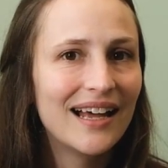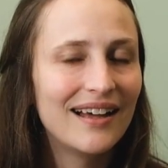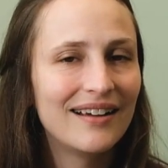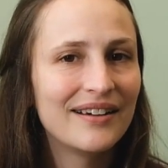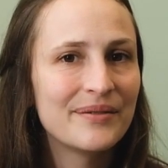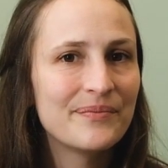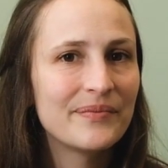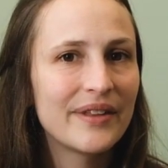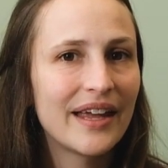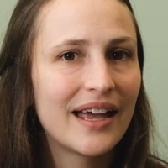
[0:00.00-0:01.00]

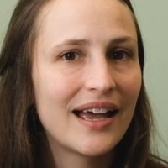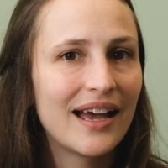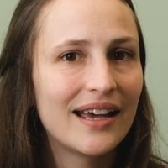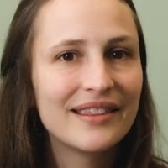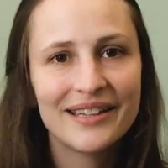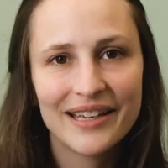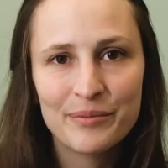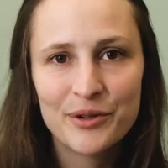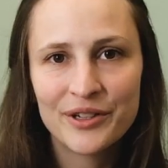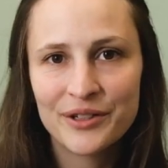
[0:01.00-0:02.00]
I think
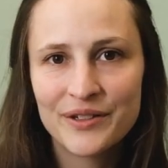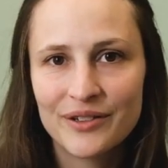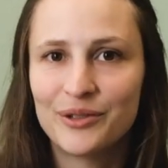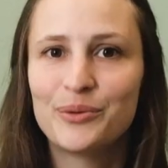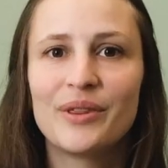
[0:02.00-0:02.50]
I'm going to start